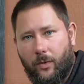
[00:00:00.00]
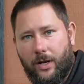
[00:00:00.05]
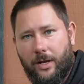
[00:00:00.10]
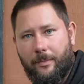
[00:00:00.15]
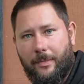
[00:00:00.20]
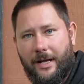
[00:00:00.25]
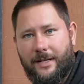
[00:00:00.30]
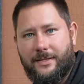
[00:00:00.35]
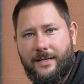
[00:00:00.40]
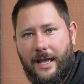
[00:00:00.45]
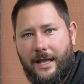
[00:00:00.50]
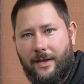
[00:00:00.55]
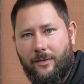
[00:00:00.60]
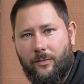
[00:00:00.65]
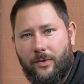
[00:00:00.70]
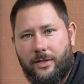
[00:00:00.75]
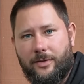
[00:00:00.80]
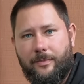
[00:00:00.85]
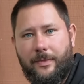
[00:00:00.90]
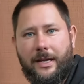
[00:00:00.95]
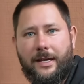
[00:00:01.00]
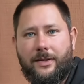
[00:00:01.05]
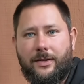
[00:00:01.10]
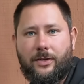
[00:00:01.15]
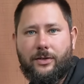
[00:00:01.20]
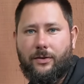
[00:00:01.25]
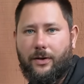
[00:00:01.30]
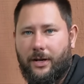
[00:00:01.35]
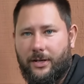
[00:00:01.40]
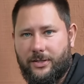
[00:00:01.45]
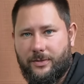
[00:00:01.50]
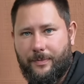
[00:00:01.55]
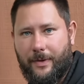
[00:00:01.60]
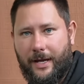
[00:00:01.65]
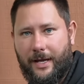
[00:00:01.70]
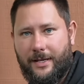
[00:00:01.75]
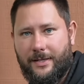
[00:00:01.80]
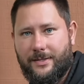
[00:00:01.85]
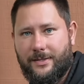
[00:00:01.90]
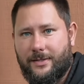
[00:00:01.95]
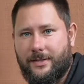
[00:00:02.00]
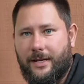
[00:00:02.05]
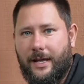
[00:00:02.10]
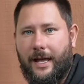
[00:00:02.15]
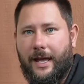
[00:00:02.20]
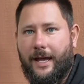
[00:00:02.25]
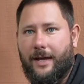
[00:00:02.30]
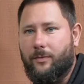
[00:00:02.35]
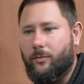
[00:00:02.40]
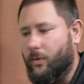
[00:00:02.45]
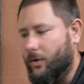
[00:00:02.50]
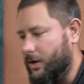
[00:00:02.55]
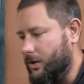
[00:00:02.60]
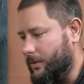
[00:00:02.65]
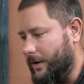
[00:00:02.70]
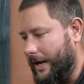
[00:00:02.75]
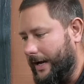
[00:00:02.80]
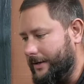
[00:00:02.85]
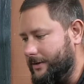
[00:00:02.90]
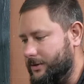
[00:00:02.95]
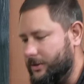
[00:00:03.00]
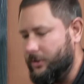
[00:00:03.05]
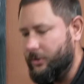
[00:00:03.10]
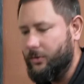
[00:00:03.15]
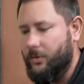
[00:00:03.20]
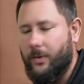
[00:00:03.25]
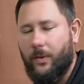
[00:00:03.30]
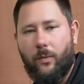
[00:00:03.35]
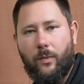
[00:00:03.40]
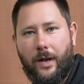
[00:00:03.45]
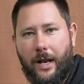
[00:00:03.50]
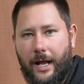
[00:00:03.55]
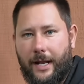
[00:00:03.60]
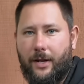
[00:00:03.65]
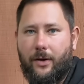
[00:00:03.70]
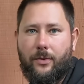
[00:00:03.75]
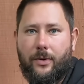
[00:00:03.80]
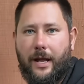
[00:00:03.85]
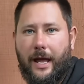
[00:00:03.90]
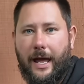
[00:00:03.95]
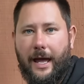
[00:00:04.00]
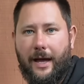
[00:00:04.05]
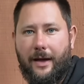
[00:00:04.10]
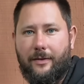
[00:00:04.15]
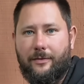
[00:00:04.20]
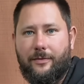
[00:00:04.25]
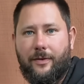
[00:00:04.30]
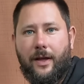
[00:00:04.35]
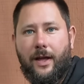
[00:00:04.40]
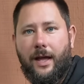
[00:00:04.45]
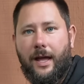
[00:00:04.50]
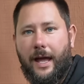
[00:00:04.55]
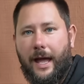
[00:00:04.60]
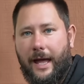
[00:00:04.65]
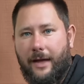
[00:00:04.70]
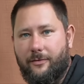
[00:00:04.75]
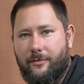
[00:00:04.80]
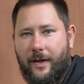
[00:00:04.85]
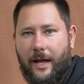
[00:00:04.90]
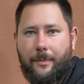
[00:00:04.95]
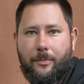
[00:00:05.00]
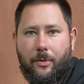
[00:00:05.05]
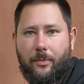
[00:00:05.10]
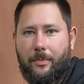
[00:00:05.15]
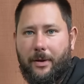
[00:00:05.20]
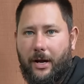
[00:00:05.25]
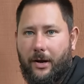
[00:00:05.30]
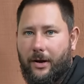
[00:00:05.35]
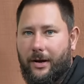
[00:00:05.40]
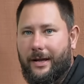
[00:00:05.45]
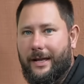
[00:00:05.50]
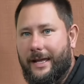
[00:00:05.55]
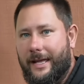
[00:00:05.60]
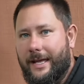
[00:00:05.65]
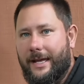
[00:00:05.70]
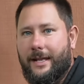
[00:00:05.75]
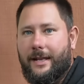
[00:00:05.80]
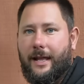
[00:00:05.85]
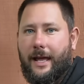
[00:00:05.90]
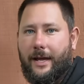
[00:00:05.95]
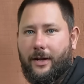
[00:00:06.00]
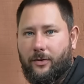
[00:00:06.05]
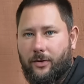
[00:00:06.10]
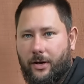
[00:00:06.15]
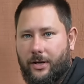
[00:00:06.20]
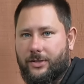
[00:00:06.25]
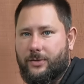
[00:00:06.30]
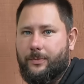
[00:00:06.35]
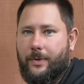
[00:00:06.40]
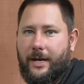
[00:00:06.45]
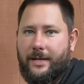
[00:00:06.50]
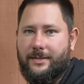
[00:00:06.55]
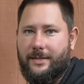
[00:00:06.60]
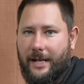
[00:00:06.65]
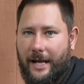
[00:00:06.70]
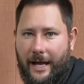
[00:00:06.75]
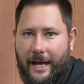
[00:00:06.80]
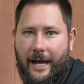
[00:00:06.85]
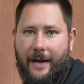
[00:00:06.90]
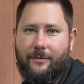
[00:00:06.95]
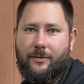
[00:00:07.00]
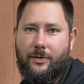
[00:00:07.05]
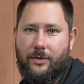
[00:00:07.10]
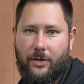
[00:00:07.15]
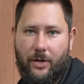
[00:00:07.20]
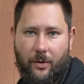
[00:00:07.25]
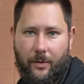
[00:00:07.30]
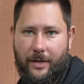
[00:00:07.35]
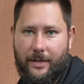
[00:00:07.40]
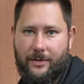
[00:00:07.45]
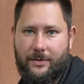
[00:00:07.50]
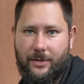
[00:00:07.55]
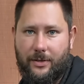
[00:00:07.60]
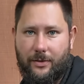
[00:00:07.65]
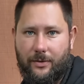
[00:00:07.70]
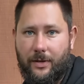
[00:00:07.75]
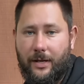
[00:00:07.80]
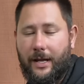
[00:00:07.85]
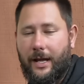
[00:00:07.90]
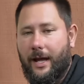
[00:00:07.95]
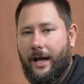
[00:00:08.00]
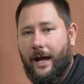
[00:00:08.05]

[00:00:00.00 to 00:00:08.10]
What am I taking with me in the crawl space, and what do I do when I don't have a vapor barrier in a crawl space that I have to go into?